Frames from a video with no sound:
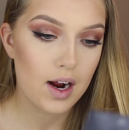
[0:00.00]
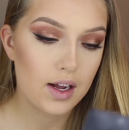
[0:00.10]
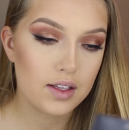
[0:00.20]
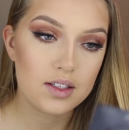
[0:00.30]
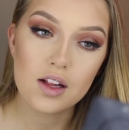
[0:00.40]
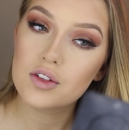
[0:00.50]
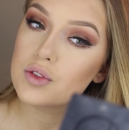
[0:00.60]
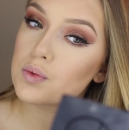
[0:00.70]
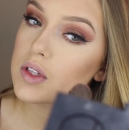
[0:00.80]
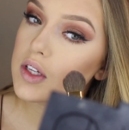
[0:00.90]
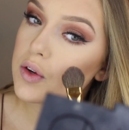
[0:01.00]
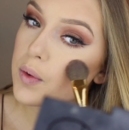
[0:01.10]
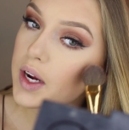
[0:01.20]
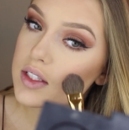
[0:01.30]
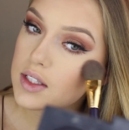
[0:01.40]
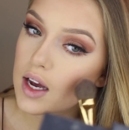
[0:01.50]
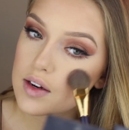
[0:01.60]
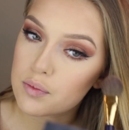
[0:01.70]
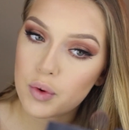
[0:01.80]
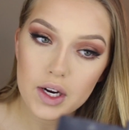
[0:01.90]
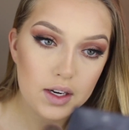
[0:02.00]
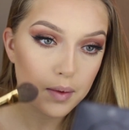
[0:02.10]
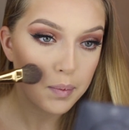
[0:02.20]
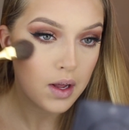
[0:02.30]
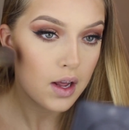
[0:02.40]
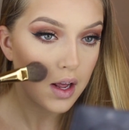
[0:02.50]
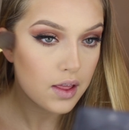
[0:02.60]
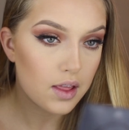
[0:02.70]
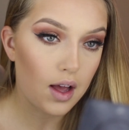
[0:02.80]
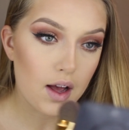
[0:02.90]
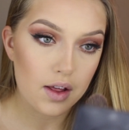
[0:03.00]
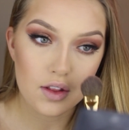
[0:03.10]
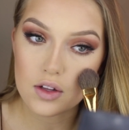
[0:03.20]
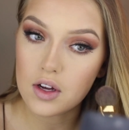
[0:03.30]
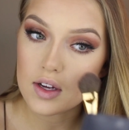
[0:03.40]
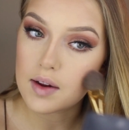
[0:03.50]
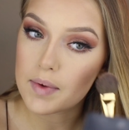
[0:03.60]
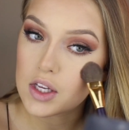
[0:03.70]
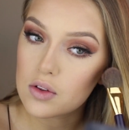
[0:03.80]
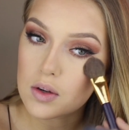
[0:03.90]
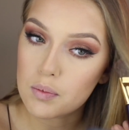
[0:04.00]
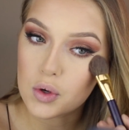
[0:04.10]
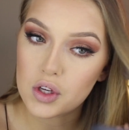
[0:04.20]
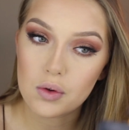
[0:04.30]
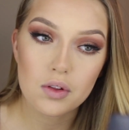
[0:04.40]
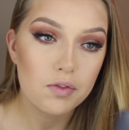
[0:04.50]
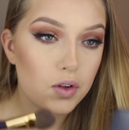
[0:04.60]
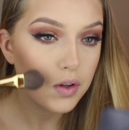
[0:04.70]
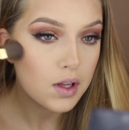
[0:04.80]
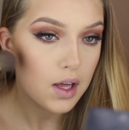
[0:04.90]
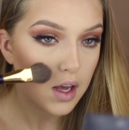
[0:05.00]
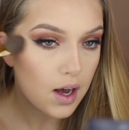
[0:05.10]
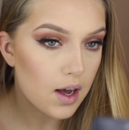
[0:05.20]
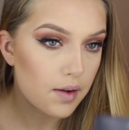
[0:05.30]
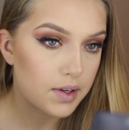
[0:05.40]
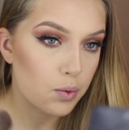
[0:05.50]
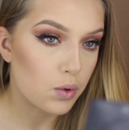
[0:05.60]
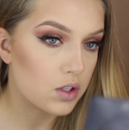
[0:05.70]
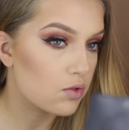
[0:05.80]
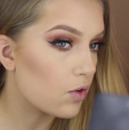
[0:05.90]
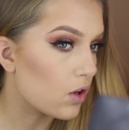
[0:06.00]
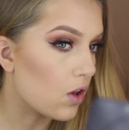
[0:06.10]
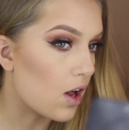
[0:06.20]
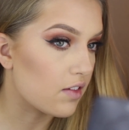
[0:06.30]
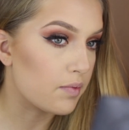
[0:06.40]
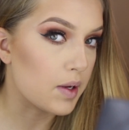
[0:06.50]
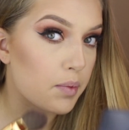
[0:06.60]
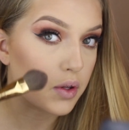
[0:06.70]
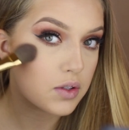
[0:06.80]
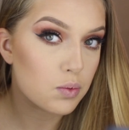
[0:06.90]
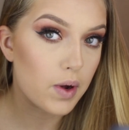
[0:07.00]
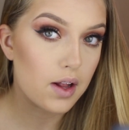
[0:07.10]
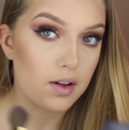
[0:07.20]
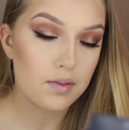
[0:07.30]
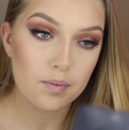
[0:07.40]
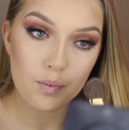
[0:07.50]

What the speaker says: And this color is really great to kind of brighten up the look and make you look more youthful, and it works for a lot of people as well.